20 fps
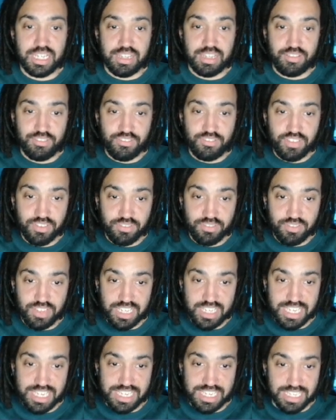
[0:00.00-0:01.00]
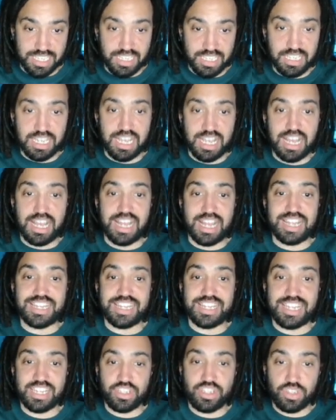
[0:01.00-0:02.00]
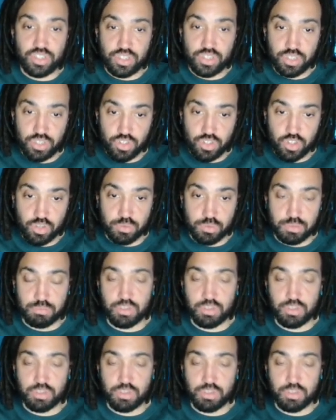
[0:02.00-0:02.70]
15 and then cubed.